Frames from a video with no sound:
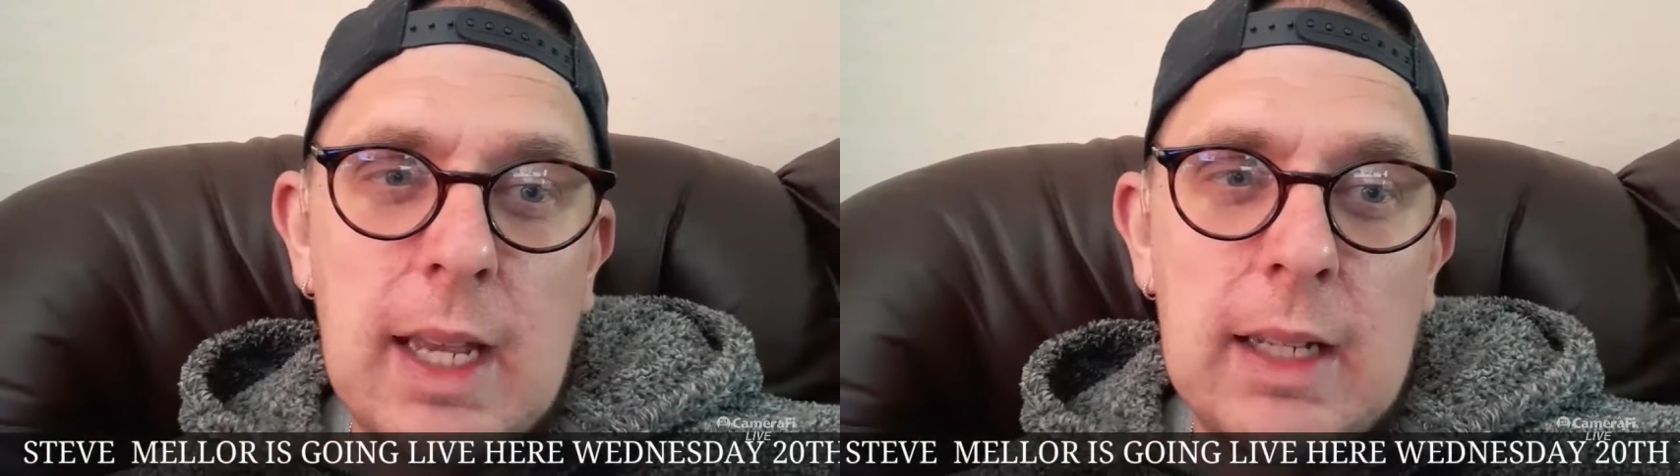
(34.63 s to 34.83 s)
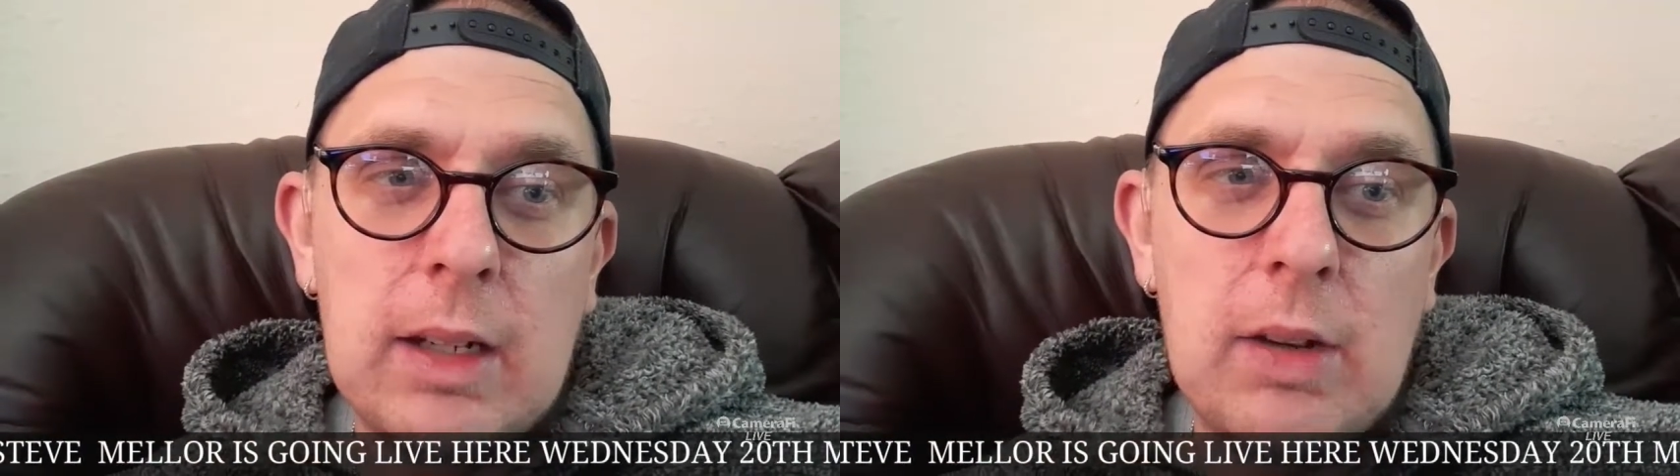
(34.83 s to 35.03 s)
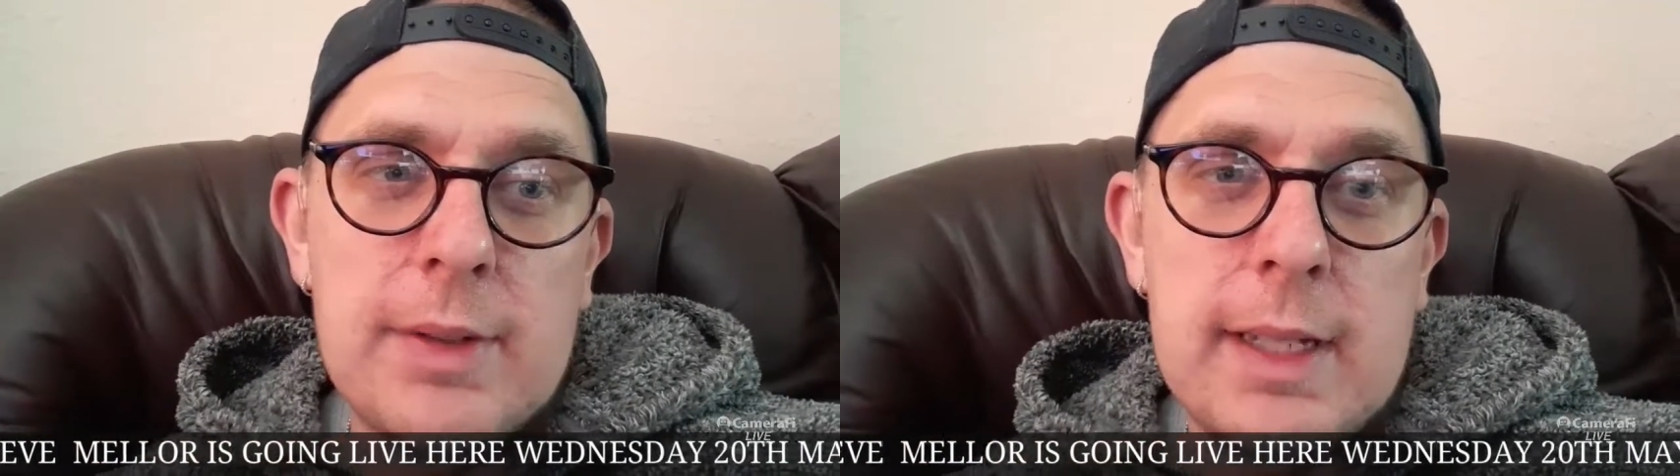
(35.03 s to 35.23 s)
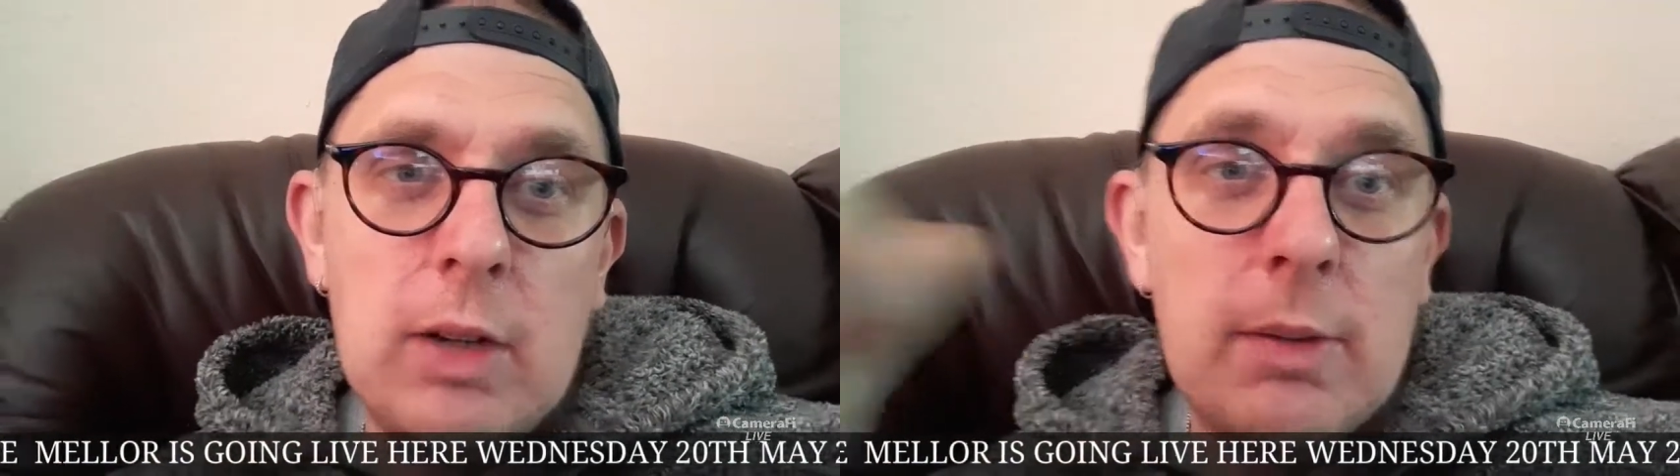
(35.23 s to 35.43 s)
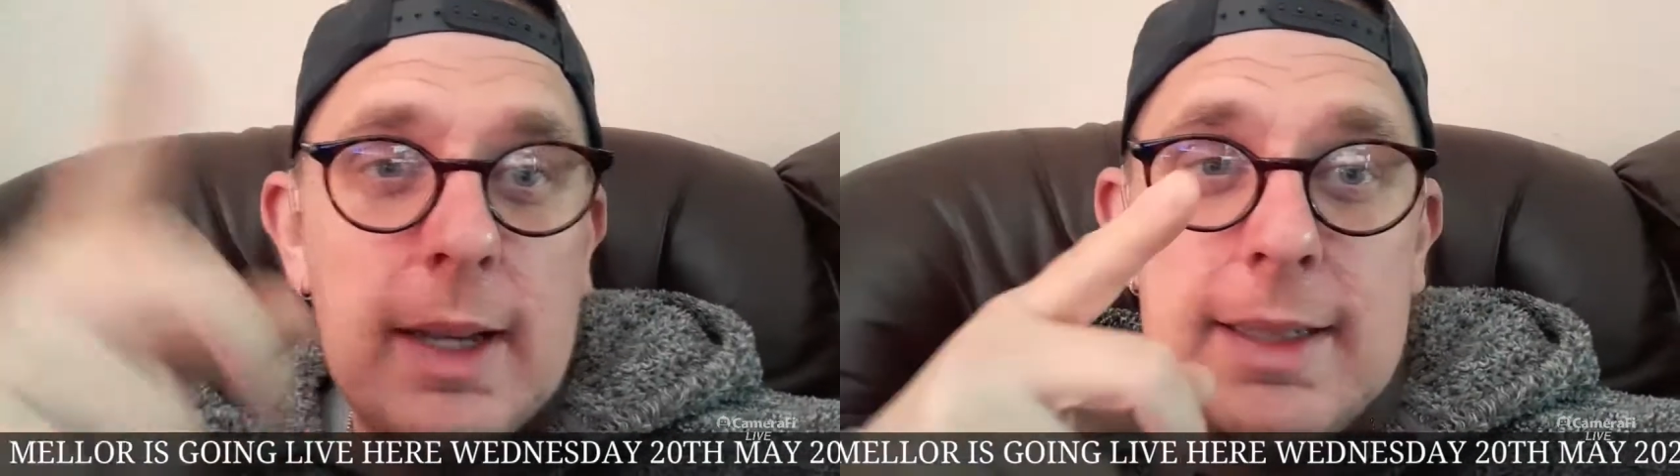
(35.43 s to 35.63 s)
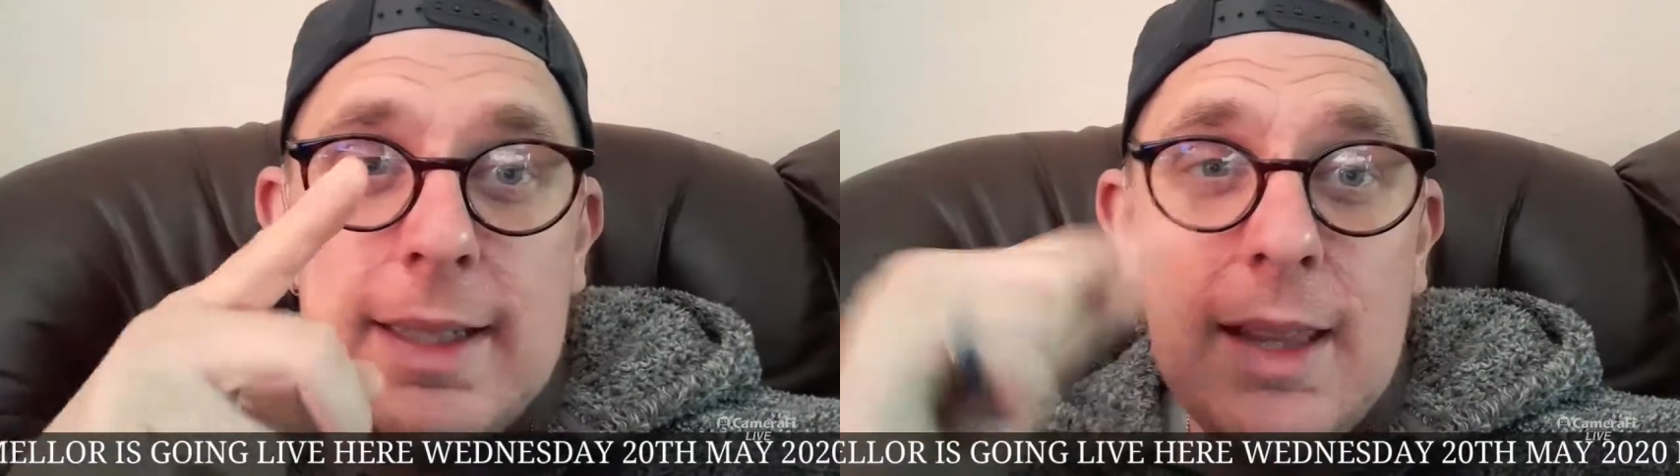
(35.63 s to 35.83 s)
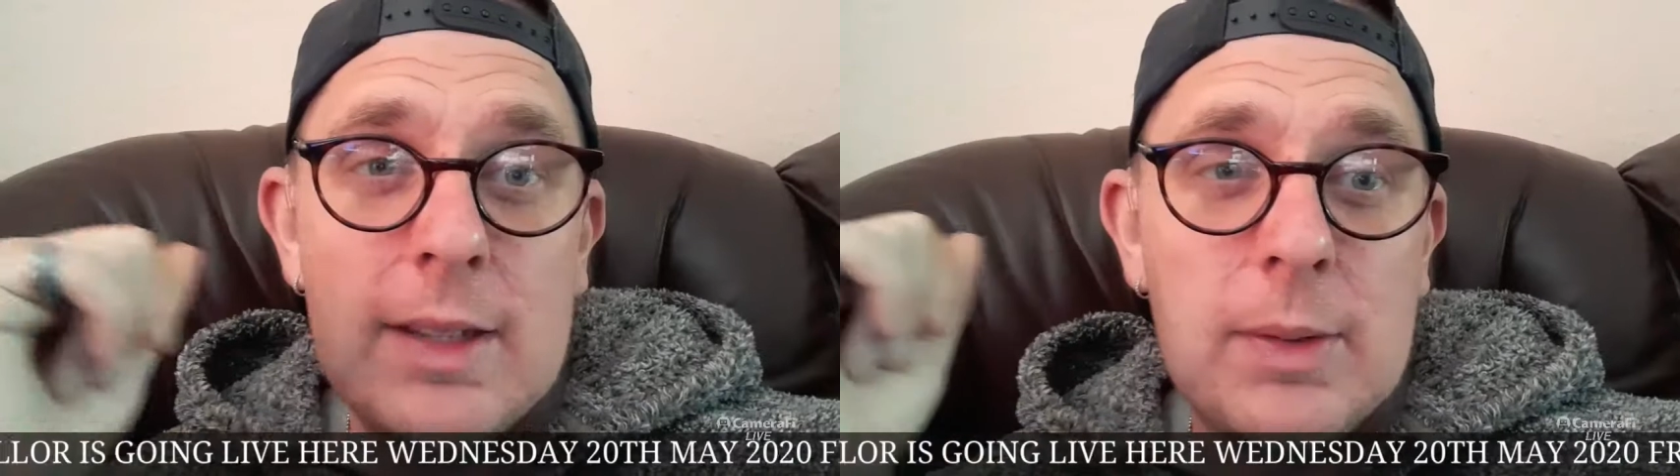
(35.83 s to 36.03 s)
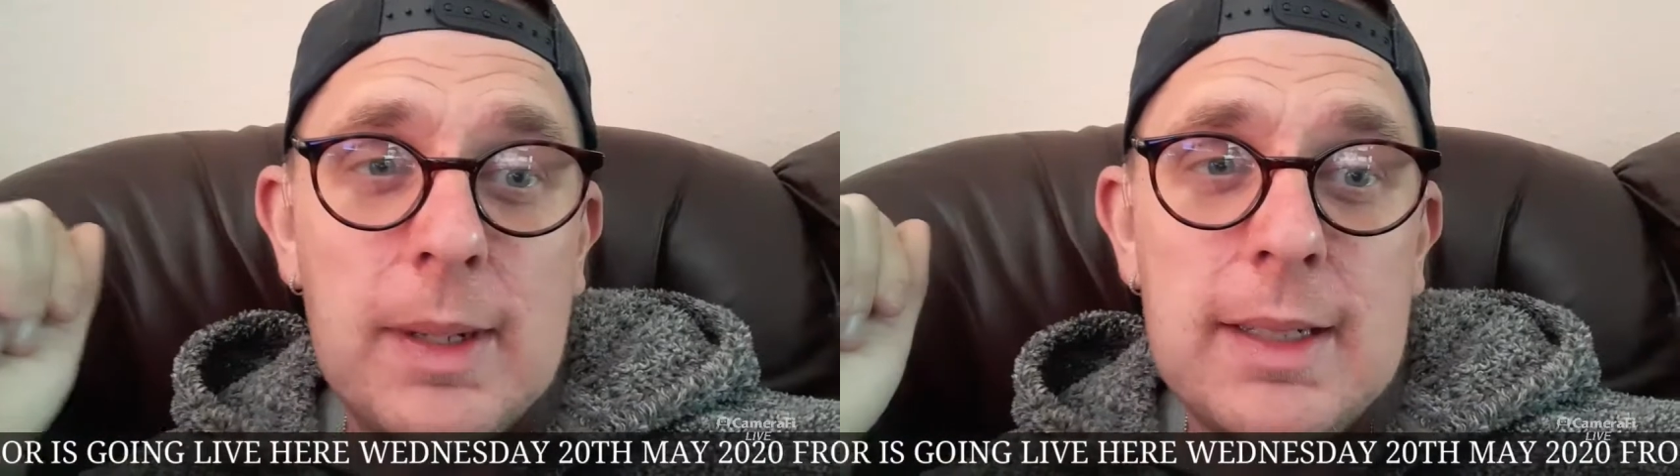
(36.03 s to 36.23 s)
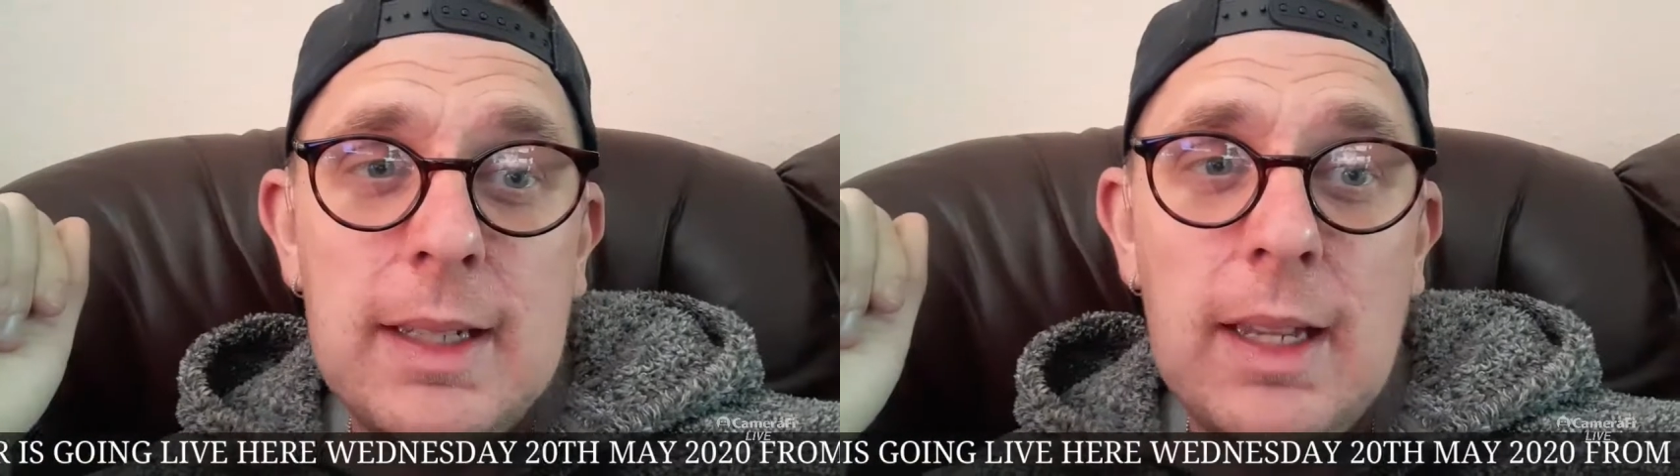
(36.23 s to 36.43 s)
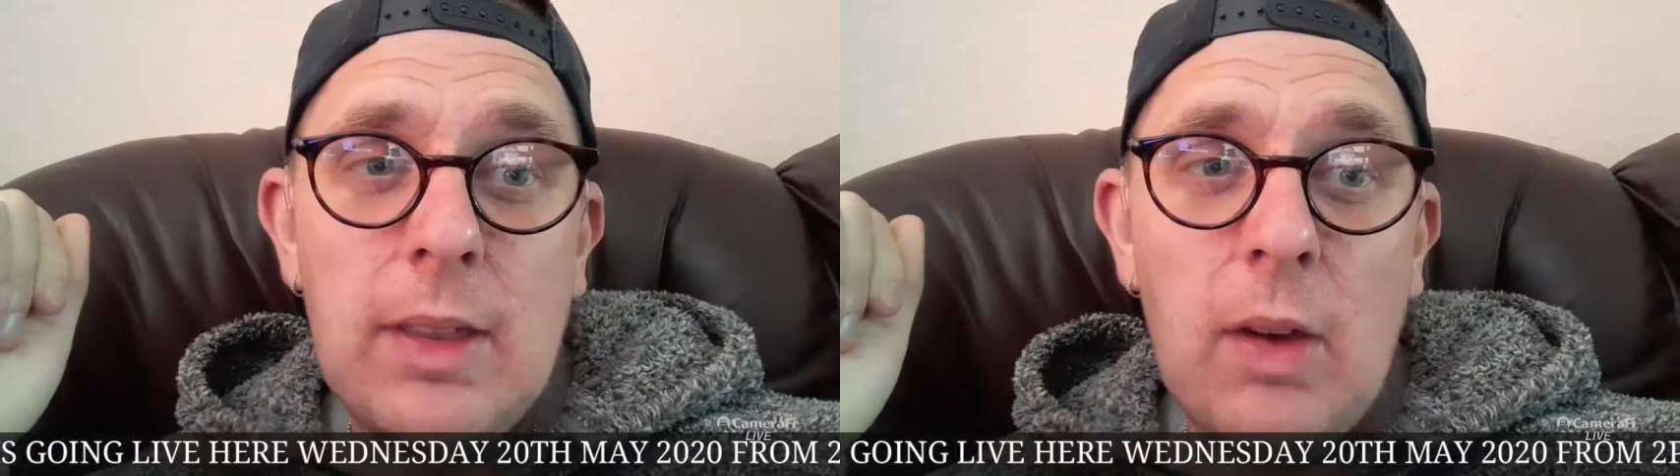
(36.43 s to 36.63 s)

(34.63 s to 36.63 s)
and I'll see you Wednesday the 20th